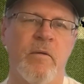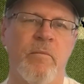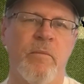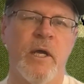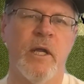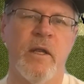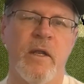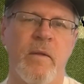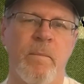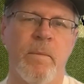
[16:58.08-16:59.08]
but
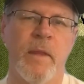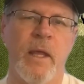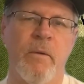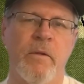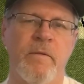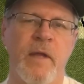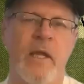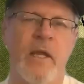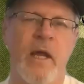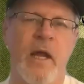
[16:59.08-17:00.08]
it would have
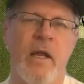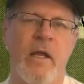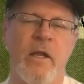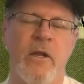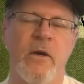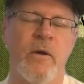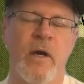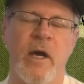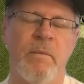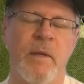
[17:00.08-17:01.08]
taken,
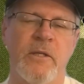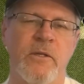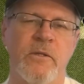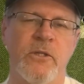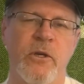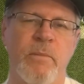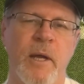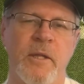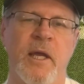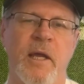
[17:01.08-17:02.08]
I'm not too sure
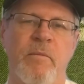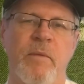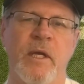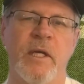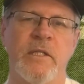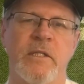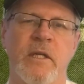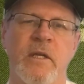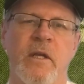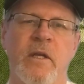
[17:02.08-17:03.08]
about that because
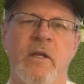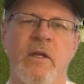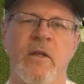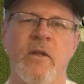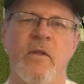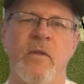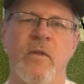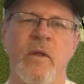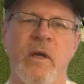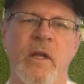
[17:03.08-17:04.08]

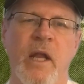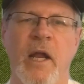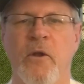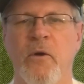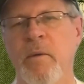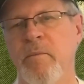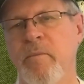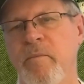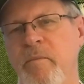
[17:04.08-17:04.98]
I know I'm